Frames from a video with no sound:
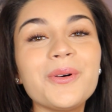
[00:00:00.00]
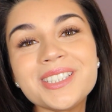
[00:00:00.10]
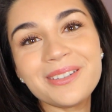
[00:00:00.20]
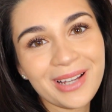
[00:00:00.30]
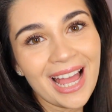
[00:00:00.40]

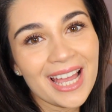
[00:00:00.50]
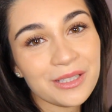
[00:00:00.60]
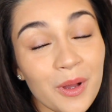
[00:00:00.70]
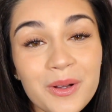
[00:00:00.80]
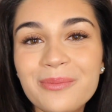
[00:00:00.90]
What's up guys,
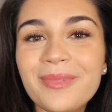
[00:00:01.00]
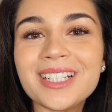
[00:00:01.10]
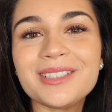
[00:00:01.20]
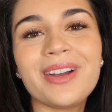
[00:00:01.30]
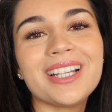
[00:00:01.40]
welcome back
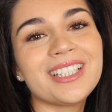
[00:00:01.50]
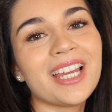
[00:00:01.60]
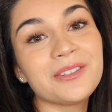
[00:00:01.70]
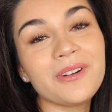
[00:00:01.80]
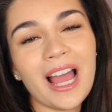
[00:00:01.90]
to my
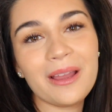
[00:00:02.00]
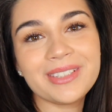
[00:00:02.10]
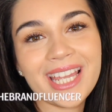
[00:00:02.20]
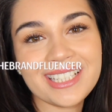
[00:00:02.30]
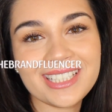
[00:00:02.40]
channel. I'm
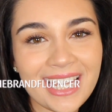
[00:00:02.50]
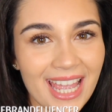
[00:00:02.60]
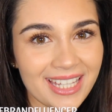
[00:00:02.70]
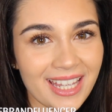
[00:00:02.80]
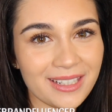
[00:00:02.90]
Daisy,
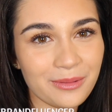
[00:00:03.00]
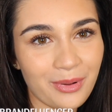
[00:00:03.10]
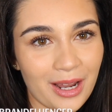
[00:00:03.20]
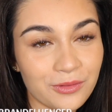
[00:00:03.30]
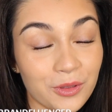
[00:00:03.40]
aka the
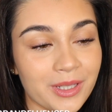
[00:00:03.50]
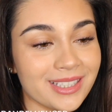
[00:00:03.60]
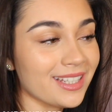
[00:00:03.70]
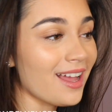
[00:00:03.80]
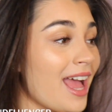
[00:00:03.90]

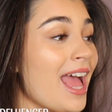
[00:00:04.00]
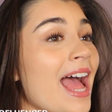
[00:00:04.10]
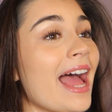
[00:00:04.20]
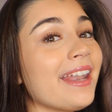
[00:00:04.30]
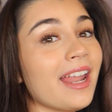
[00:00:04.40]
Brandfluencer,
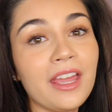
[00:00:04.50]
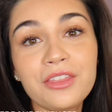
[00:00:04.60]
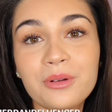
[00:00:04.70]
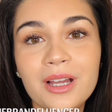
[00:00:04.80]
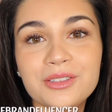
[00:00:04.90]
and I
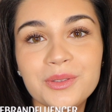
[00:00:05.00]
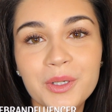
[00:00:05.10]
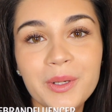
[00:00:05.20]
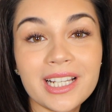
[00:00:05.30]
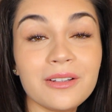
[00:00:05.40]
thought I'd do a
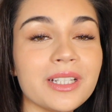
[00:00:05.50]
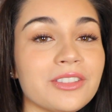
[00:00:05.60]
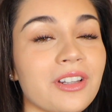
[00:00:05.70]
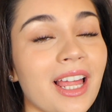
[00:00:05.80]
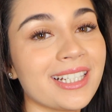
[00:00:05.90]
quick little
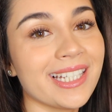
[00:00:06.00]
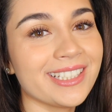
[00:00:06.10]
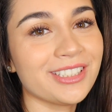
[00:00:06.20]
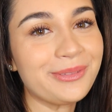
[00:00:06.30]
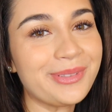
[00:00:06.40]
intro like this
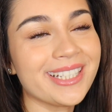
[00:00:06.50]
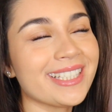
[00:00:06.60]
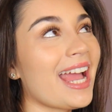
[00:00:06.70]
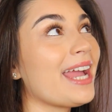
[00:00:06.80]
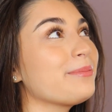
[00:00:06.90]
just because
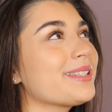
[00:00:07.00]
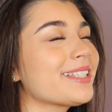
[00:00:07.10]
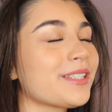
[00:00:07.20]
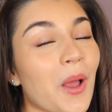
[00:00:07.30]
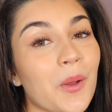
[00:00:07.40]
I am
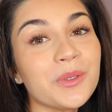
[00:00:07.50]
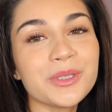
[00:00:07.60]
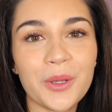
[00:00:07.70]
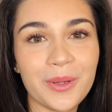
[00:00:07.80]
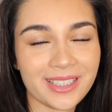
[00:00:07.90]
so
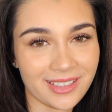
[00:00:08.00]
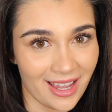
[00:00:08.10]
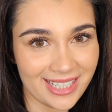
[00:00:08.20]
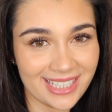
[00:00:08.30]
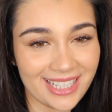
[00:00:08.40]

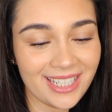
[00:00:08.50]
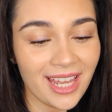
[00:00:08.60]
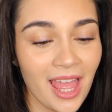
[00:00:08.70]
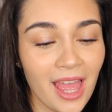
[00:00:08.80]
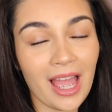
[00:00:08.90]
excited.
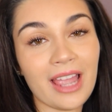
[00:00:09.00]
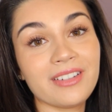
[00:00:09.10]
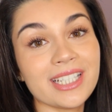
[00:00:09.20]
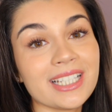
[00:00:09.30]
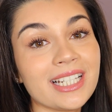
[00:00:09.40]
I
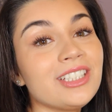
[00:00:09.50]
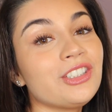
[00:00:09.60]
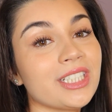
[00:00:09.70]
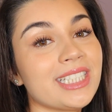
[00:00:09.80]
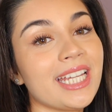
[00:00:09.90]
recently
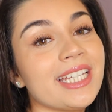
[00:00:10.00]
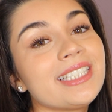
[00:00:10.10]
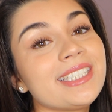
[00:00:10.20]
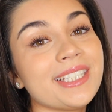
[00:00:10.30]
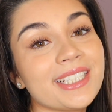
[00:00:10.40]
just hit
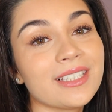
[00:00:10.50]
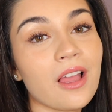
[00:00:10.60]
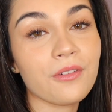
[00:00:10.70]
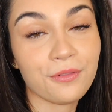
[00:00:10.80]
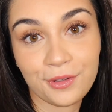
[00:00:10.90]

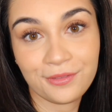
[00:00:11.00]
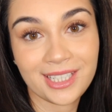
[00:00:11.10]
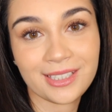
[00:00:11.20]
650